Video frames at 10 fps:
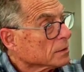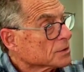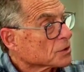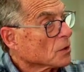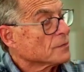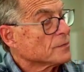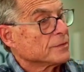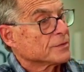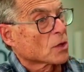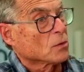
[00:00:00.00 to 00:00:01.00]
So
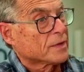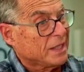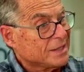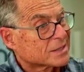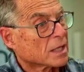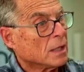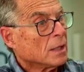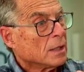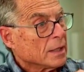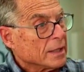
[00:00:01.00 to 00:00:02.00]
these
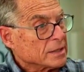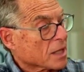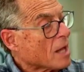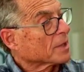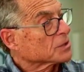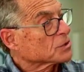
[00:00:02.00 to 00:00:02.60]
Islamic